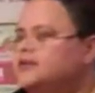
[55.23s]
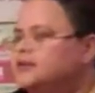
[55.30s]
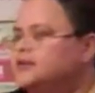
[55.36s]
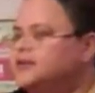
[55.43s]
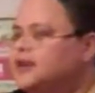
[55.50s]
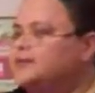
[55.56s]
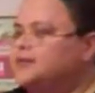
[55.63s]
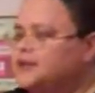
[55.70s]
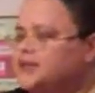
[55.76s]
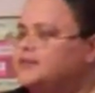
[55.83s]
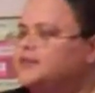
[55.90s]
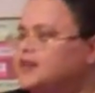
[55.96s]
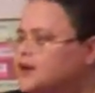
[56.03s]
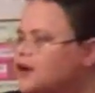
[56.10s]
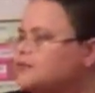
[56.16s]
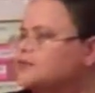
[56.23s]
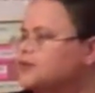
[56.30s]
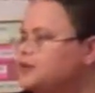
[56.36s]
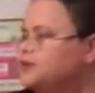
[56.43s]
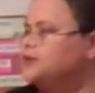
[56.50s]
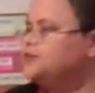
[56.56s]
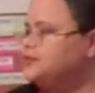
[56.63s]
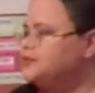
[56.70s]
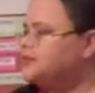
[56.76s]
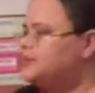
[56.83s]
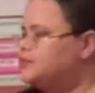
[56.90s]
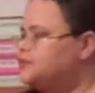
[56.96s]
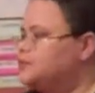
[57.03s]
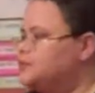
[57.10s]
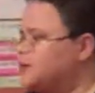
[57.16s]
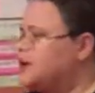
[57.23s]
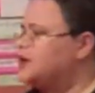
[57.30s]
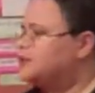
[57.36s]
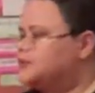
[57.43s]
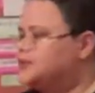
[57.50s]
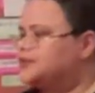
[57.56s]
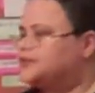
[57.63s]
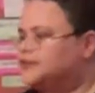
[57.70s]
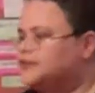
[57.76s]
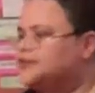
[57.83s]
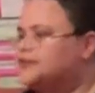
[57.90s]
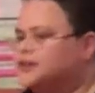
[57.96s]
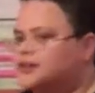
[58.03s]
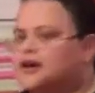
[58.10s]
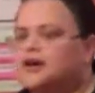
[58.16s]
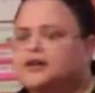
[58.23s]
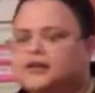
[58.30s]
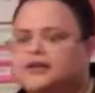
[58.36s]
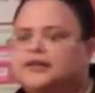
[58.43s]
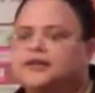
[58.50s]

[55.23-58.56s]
because I believe that all roads, if you walk with a sincere heart,